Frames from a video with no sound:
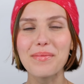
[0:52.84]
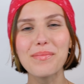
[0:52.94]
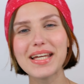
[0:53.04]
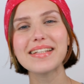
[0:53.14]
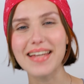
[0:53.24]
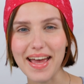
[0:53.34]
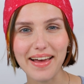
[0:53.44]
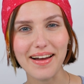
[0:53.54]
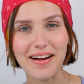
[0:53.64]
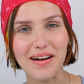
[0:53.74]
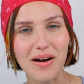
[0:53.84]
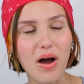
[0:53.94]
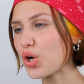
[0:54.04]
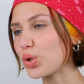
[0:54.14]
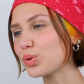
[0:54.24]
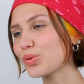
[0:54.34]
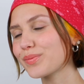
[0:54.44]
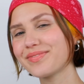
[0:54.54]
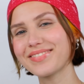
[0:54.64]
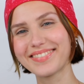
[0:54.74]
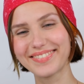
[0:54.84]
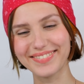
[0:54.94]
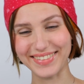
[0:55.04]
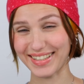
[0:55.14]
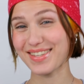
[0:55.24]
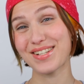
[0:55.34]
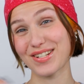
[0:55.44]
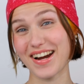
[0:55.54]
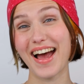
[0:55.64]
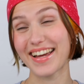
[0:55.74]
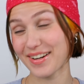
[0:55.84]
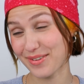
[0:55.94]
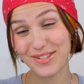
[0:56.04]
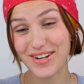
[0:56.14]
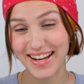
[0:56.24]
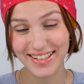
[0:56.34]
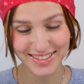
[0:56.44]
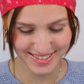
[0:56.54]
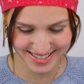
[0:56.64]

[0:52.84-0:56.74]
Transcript: Mint hair! So let's try it, we're trying it